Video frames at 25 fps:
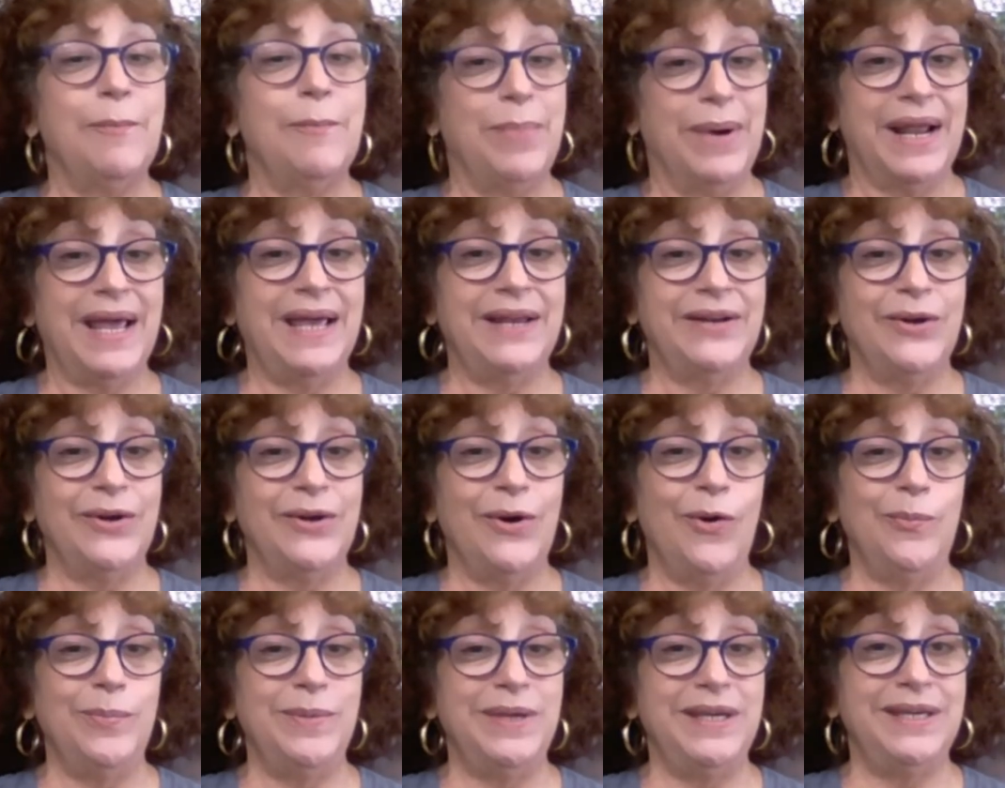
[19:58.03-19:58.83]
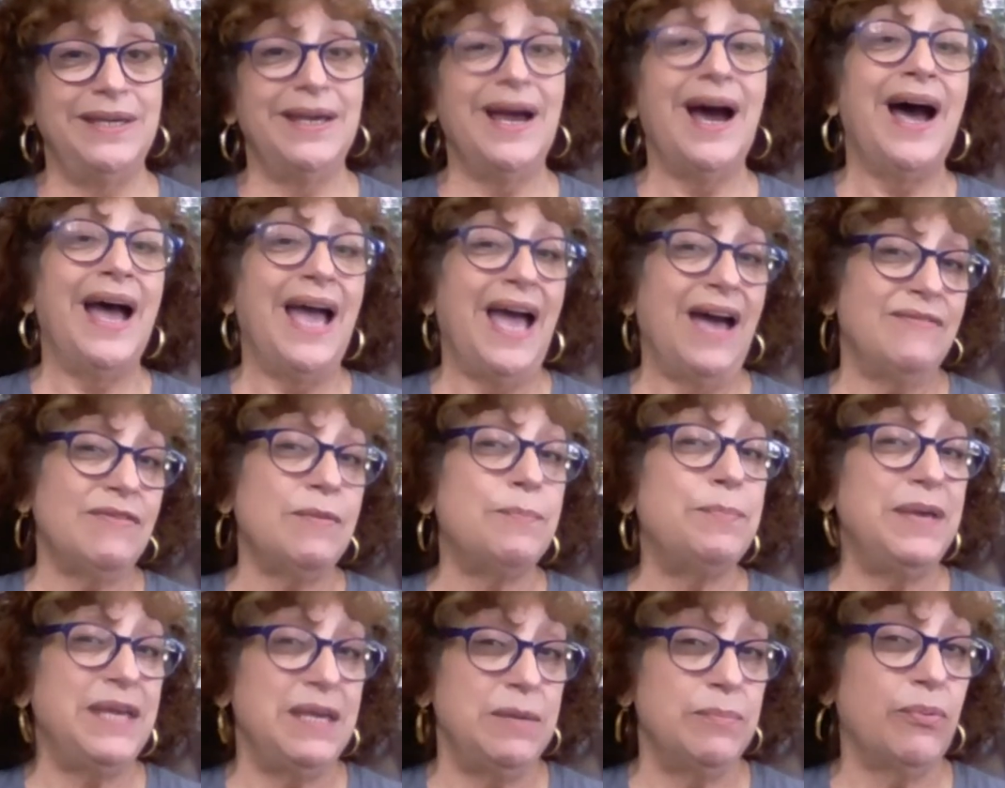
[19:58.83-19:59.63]
But I know me, I have a
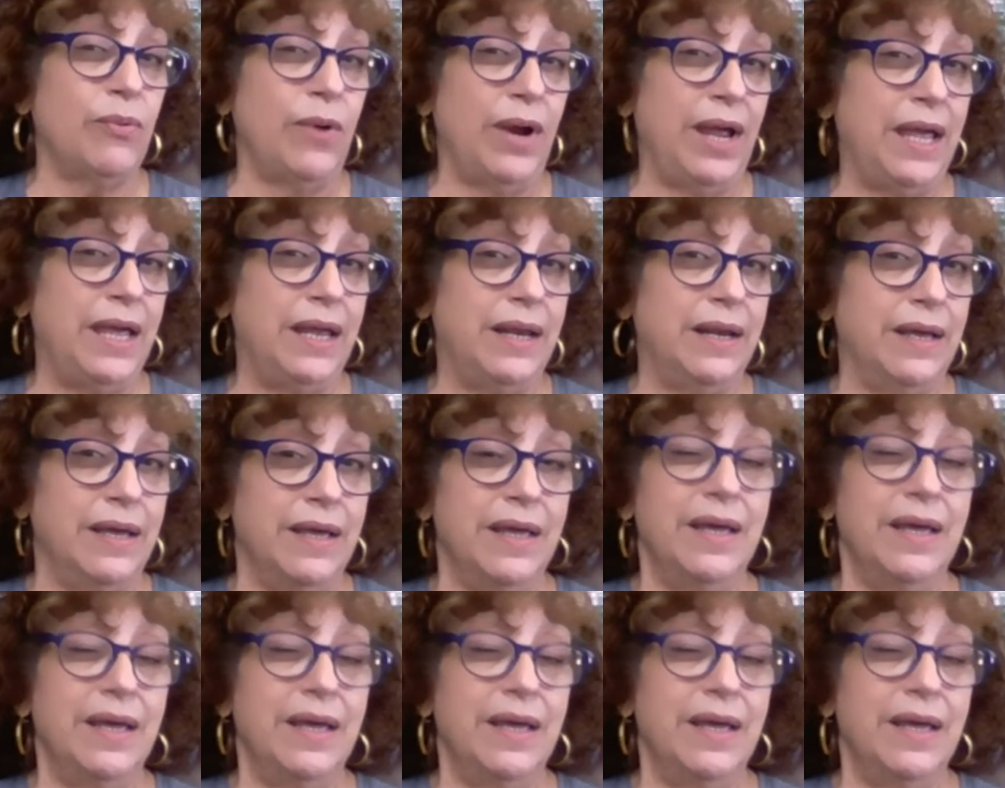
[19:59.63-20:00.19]
pea brain.